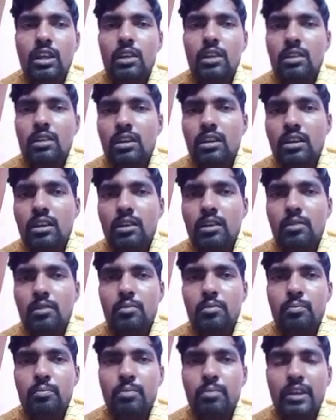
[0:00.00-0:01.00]

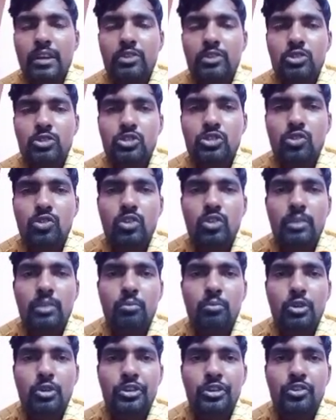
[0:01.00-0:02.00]
play crucial role,
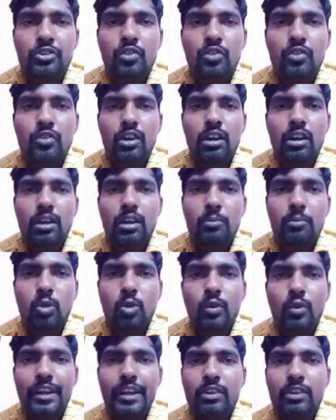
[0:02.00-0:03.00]
important role for
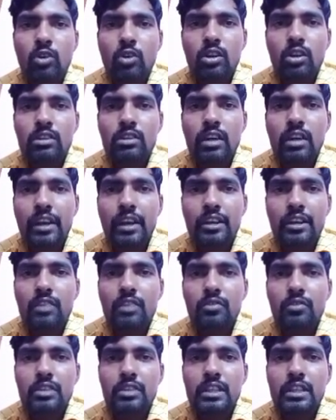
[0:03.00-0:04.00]
providing all kind
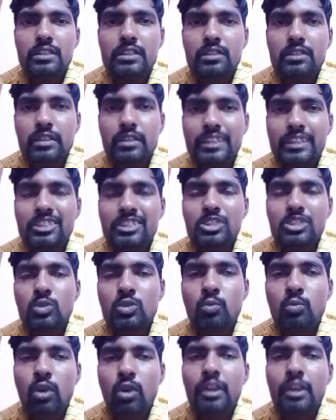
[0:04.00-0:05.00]
of needs,
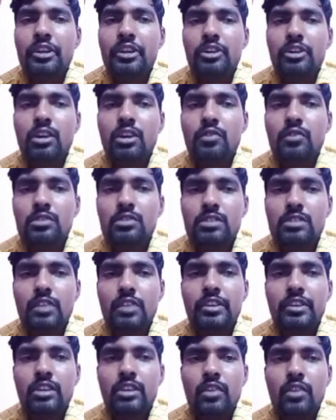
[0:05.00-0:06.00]
rescue point of
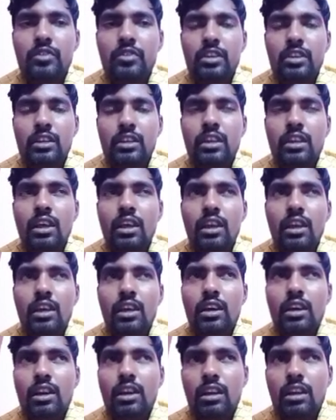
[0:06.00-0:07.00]
saving of the
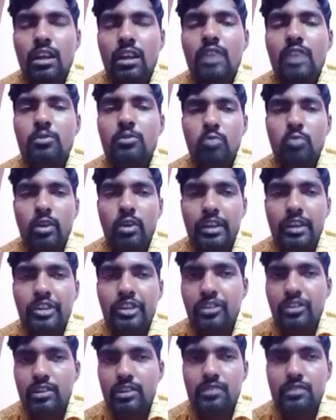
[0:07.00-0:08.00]
life
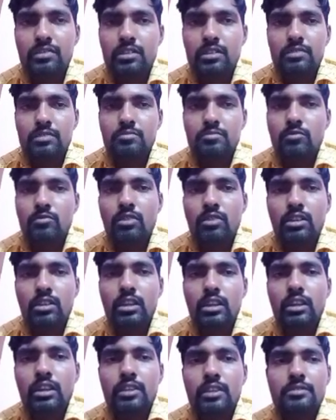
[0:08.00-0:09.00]
point of.
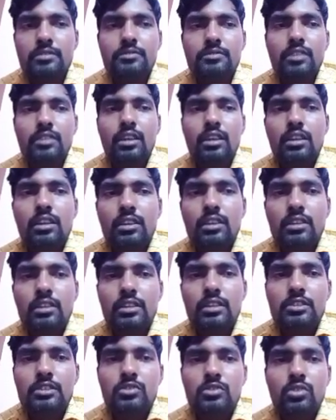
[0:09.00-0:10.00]
Okay,
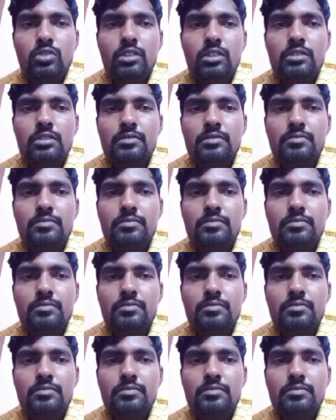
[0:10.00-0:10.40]
next one.